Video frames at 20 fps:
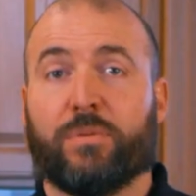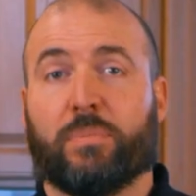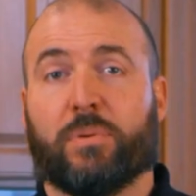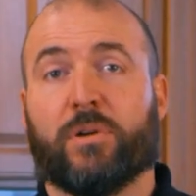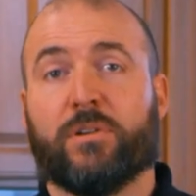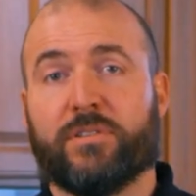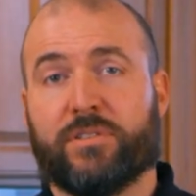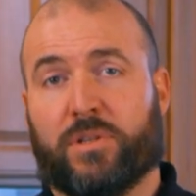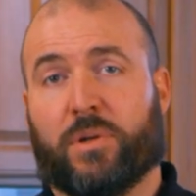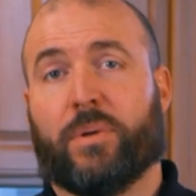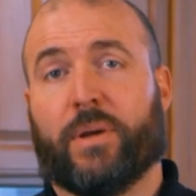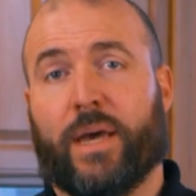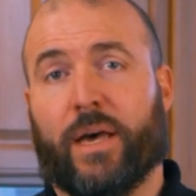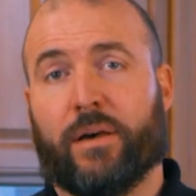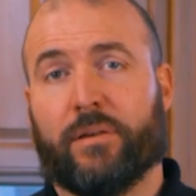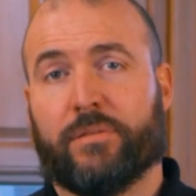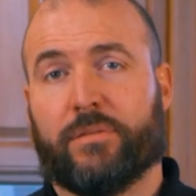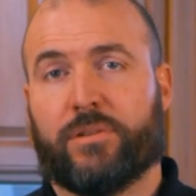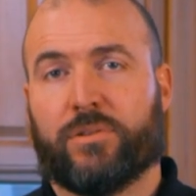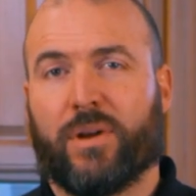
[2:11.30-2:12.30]
your personal
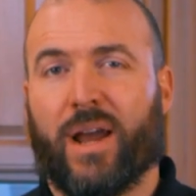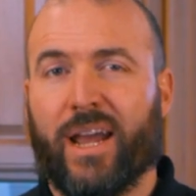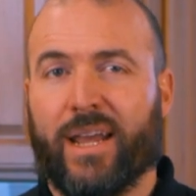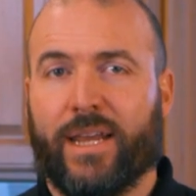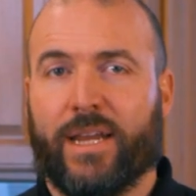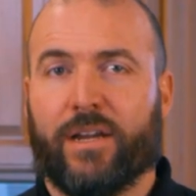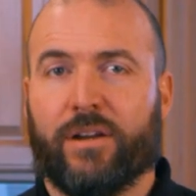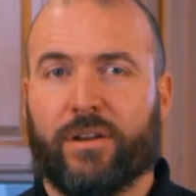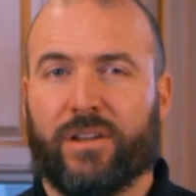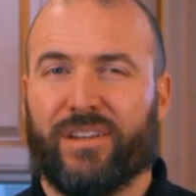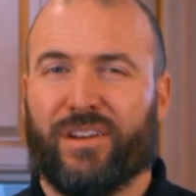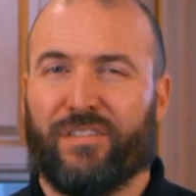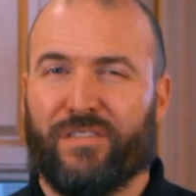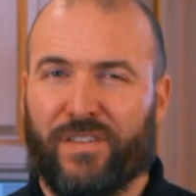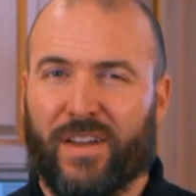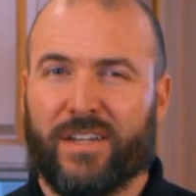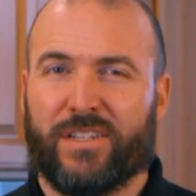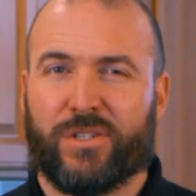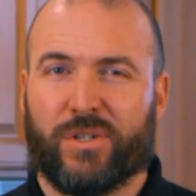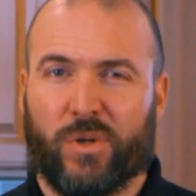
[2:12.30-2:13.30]
health, dry air can
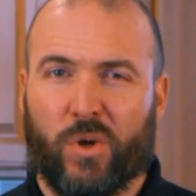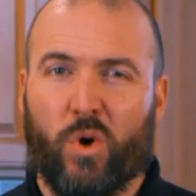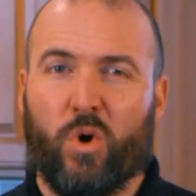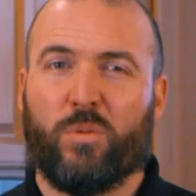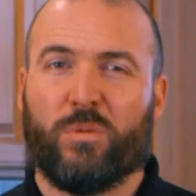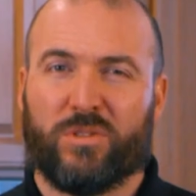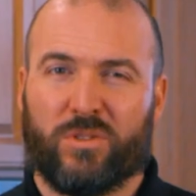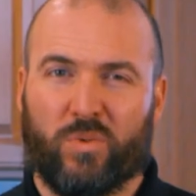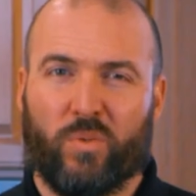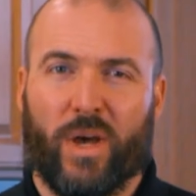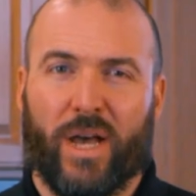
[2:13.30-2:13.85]
affect your home as